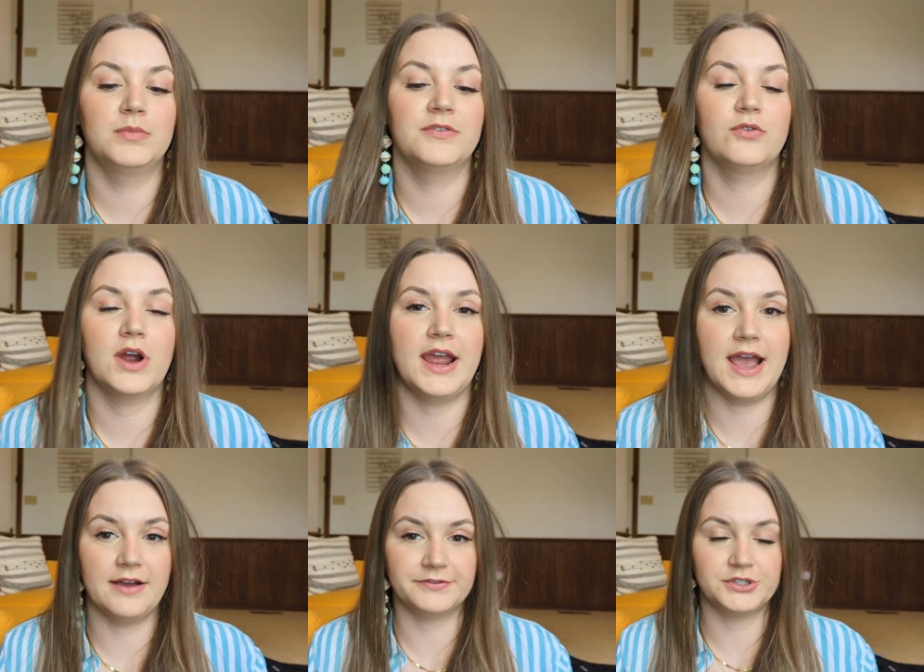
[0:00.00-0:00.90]
I
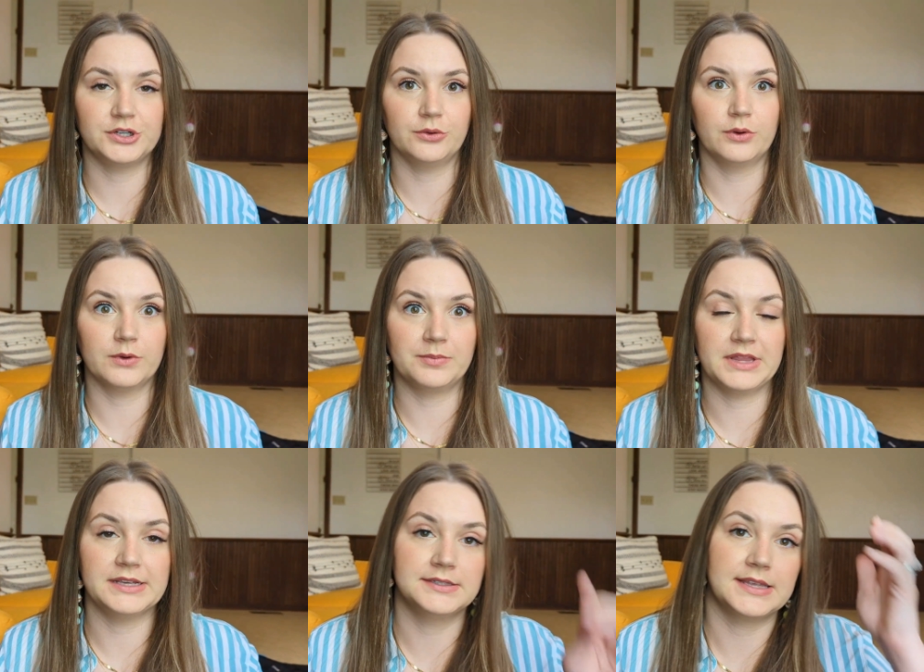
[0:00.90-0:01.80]
have to
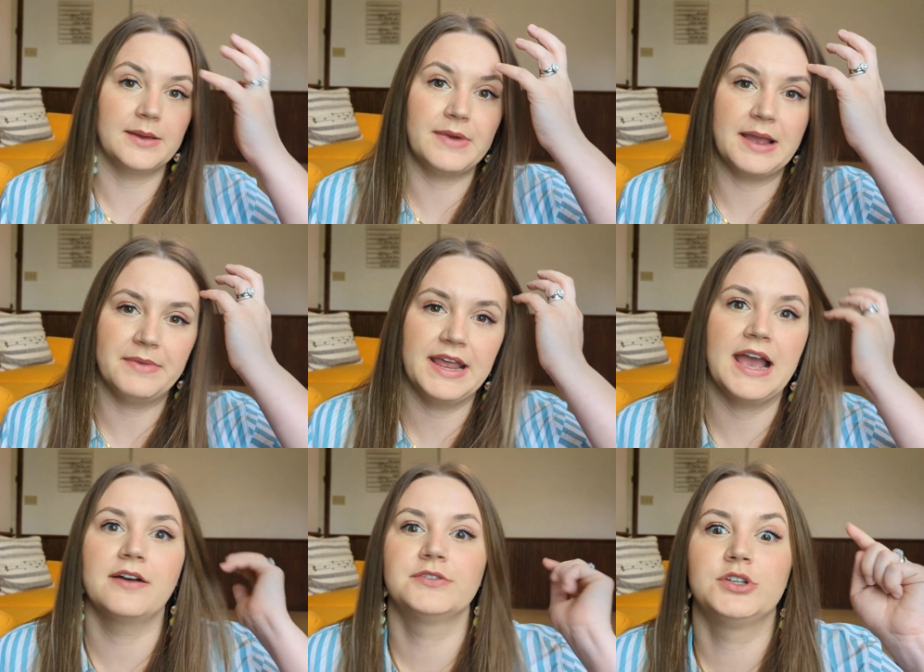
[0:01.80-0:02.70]
replace them. I might
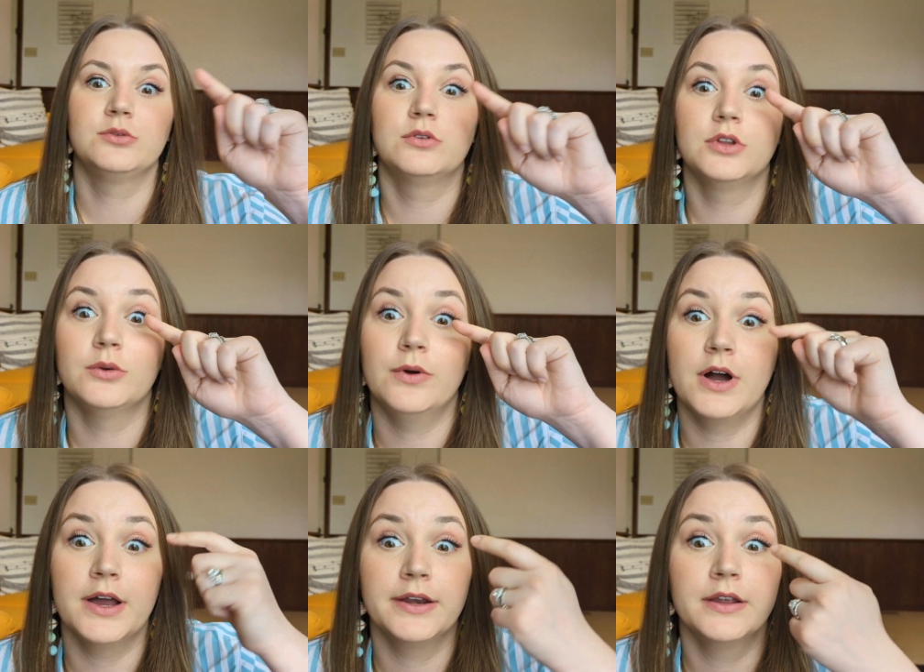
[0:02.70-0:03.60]
have to glue
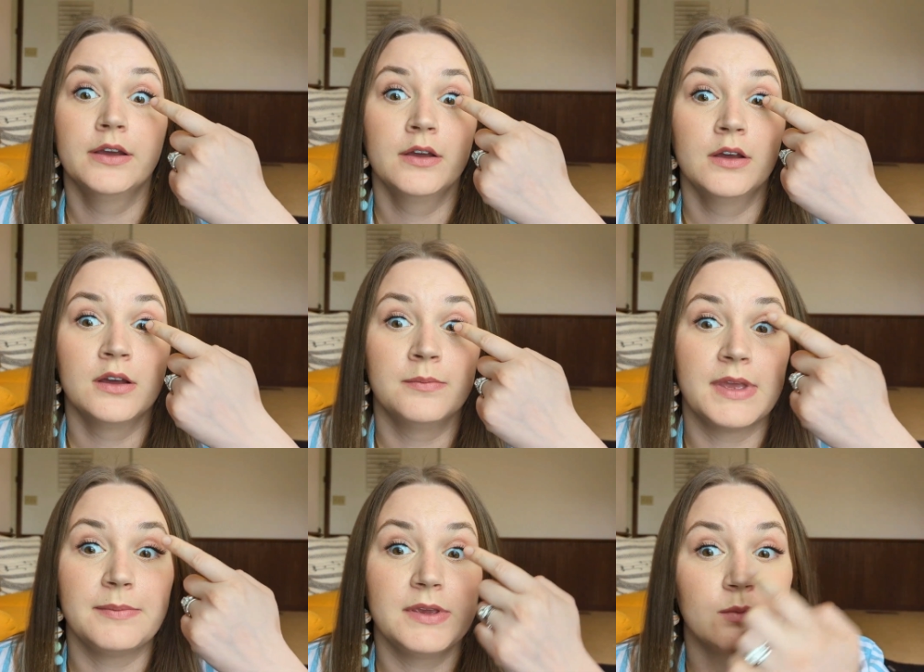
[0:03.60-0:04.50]
on
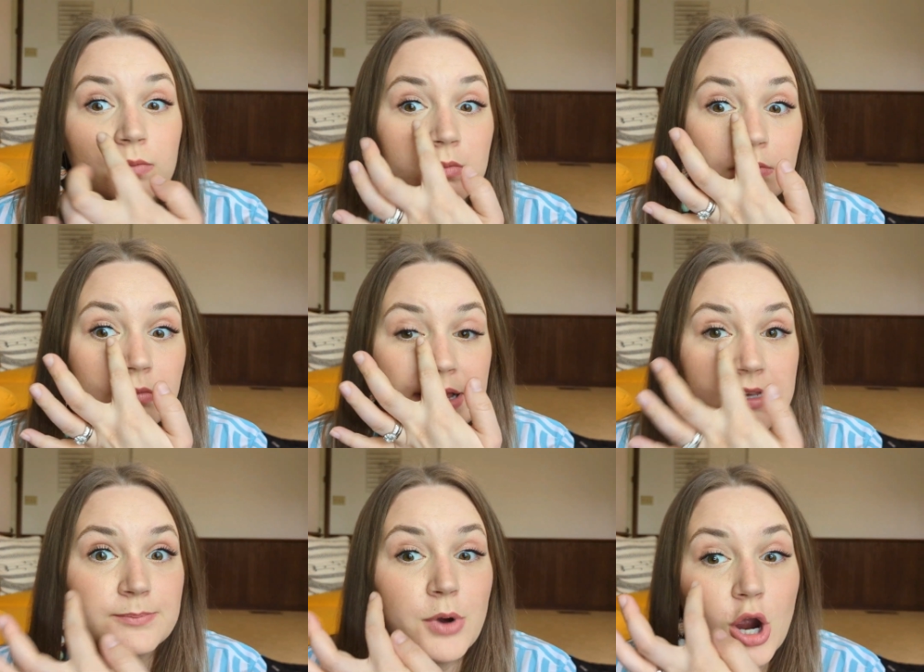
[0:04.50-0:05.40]
maybe
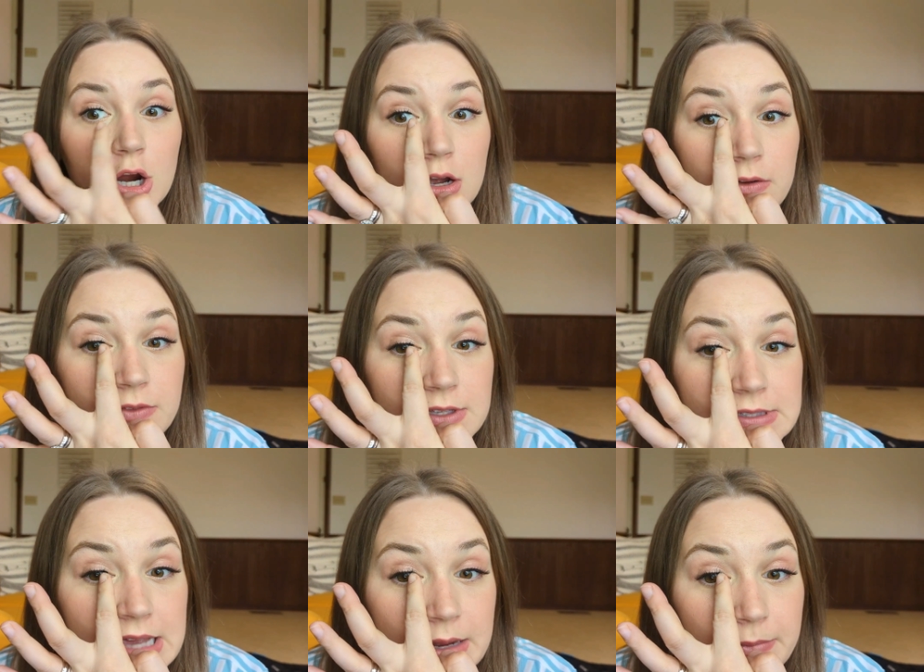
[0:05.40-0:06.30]
like a part of the
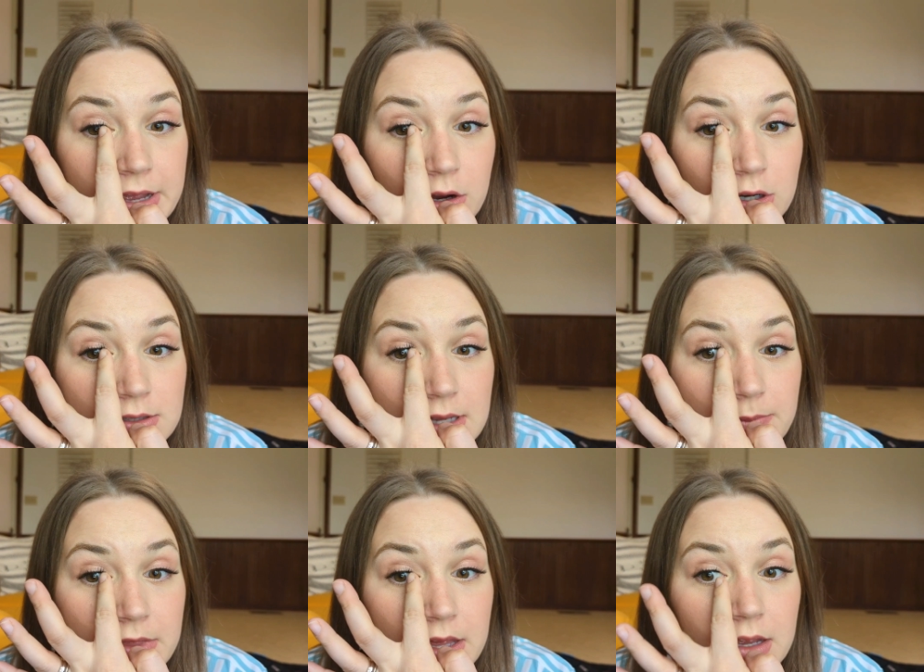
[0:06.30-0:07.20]
segment or
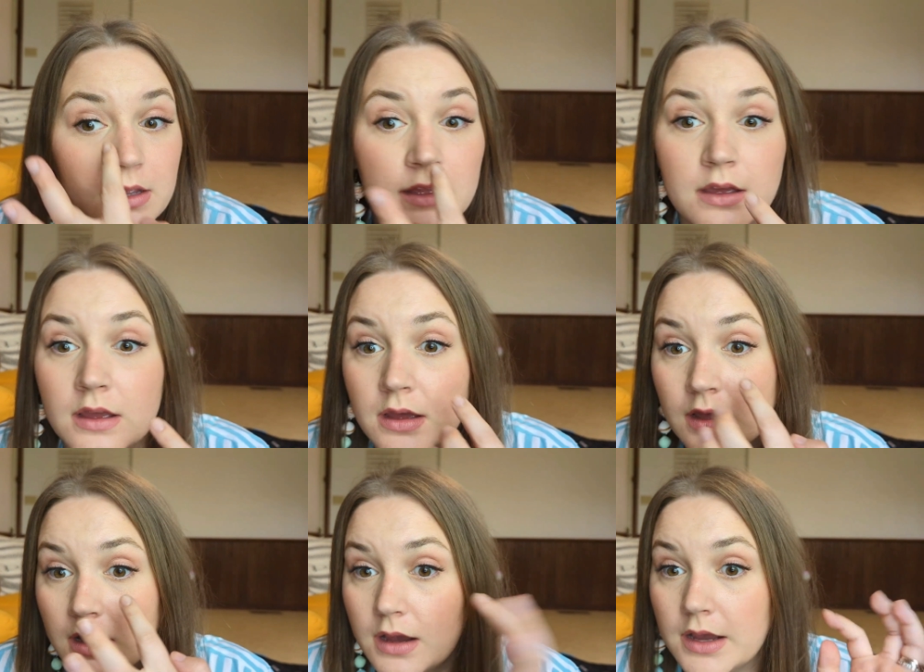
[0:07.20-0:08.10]
something
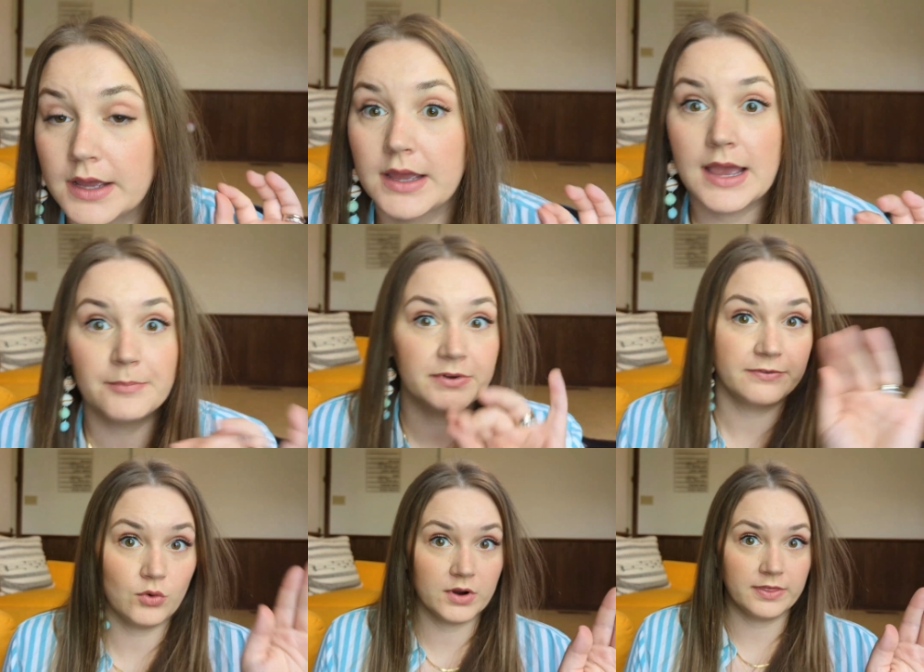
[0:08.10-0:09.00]

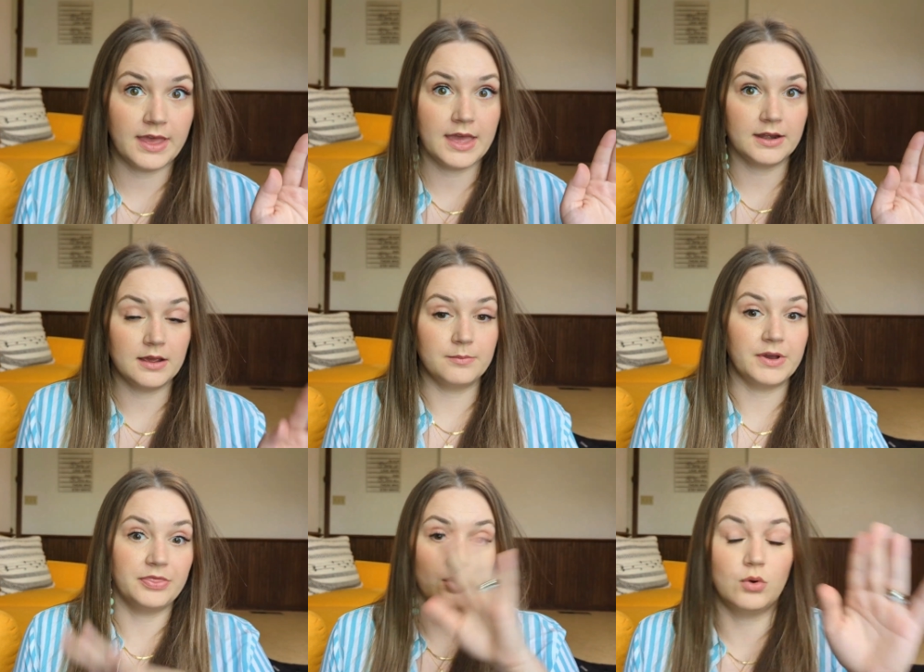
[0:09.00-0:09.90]
before then,
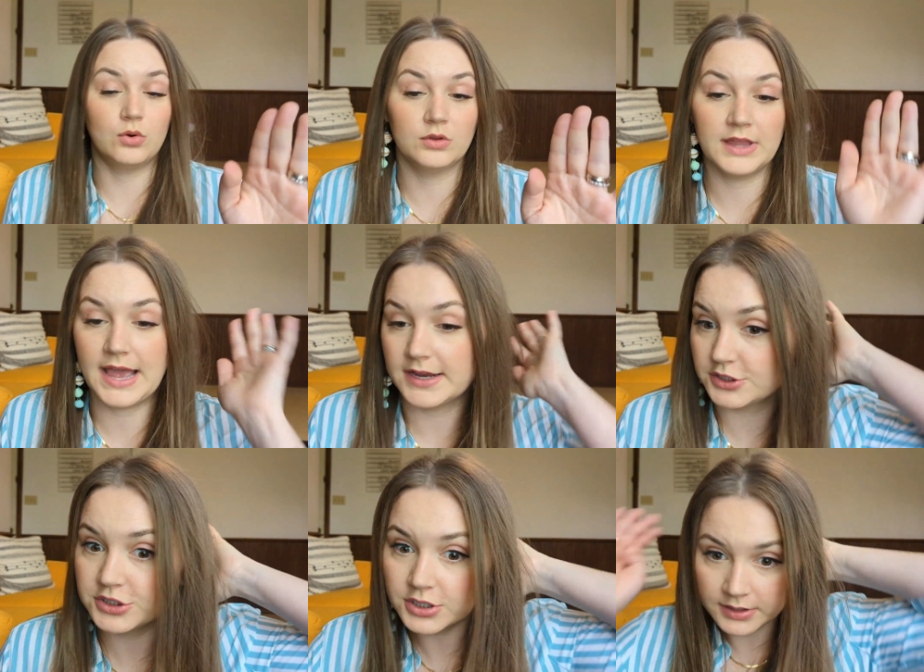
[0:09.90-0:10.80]
but the whole
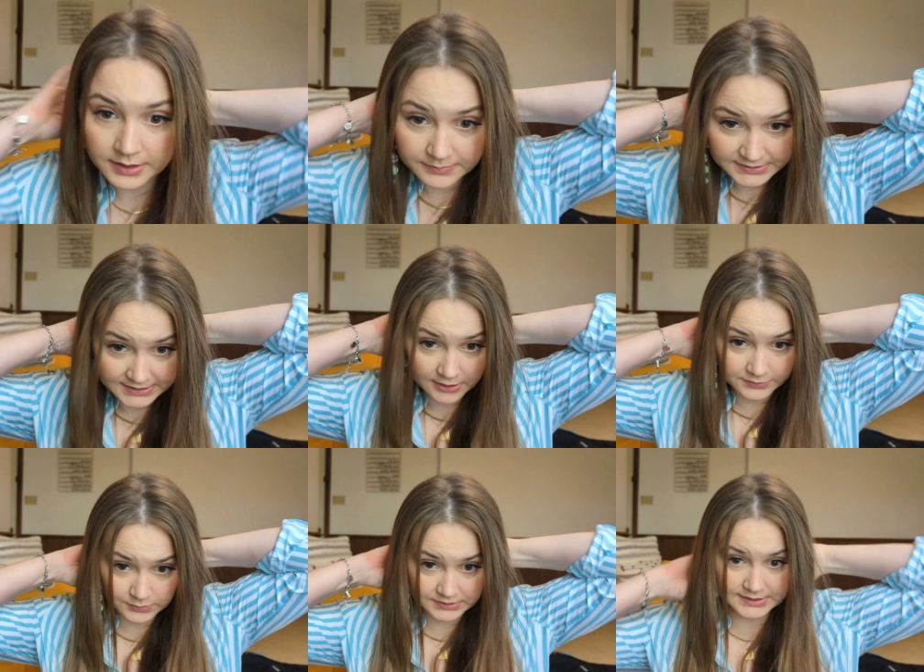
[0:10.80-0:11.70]
lash
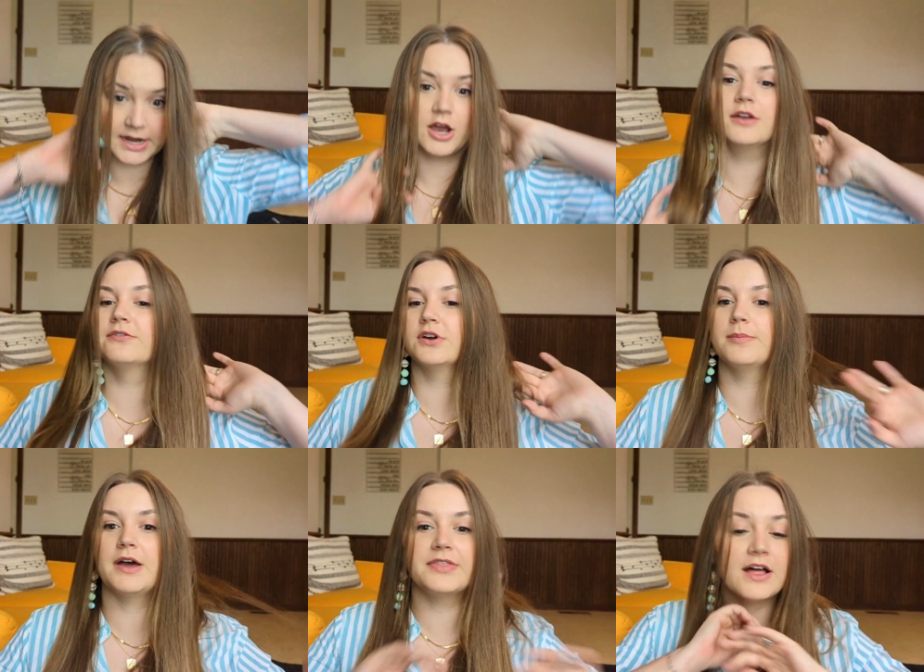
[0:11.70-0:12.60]
themselves will stay on for
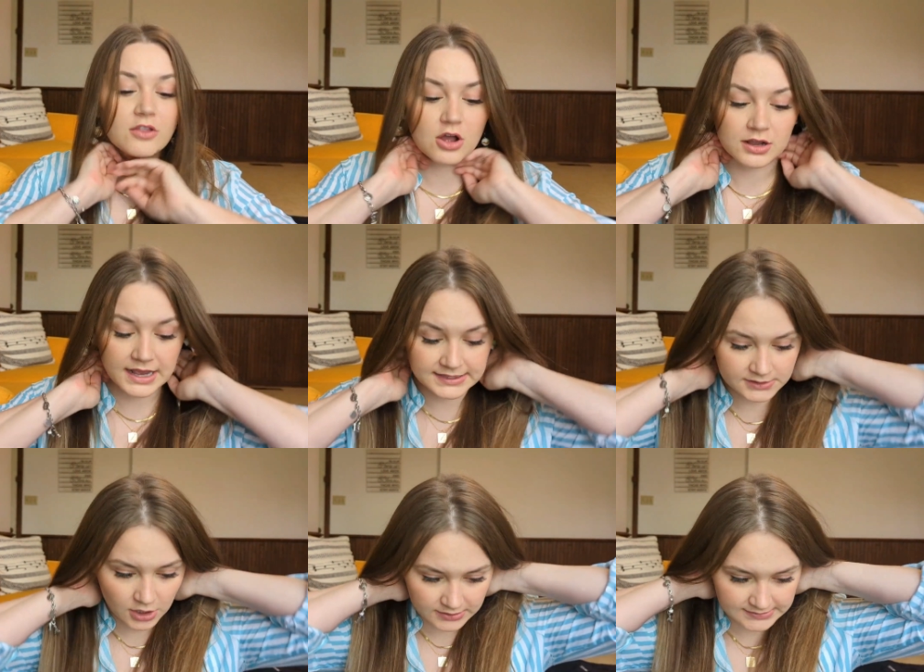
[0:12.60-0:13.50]
about that long
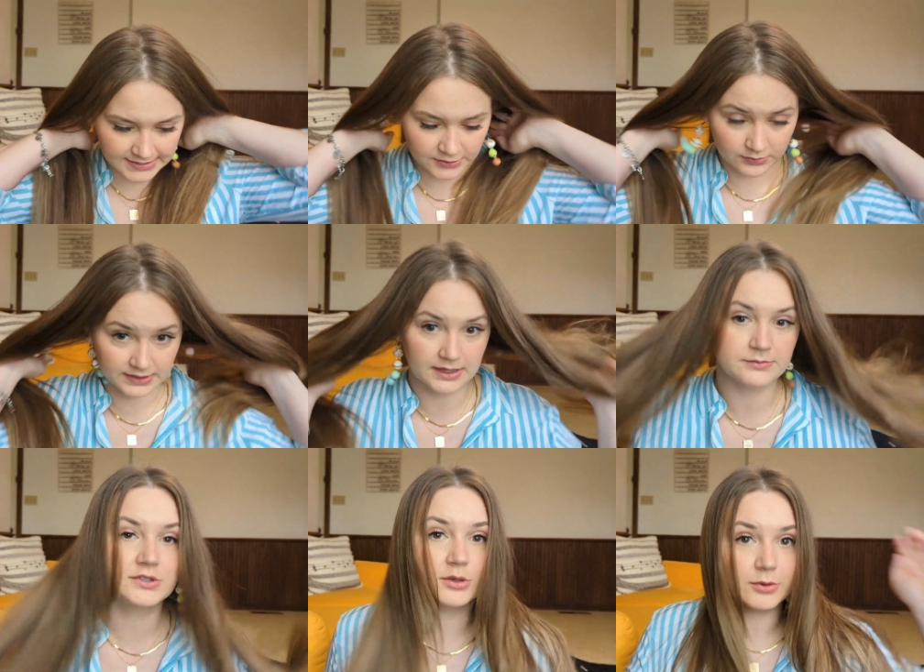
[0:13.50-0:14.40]
as I don't get
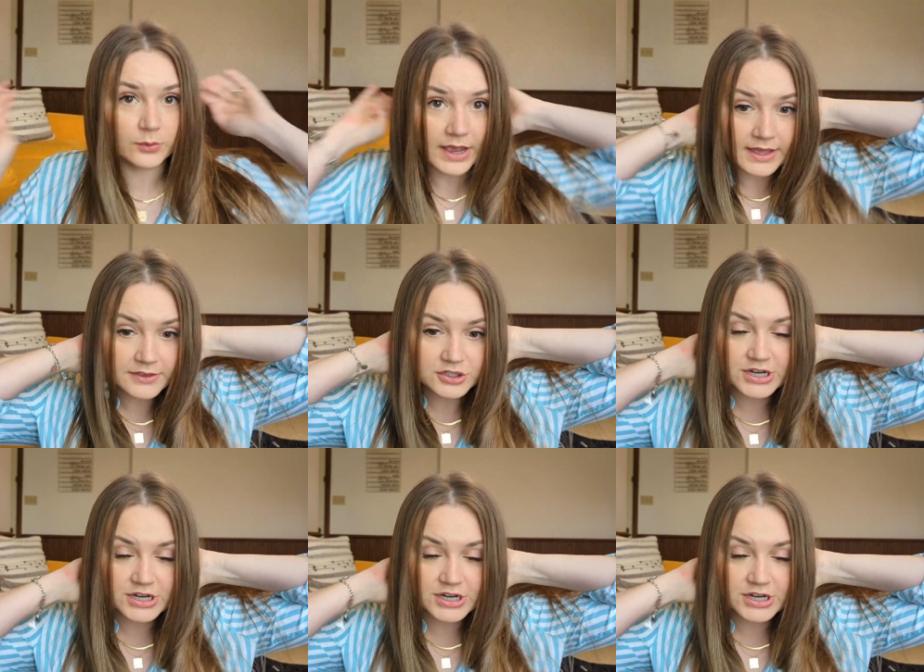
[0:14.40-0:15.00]
them super wet in the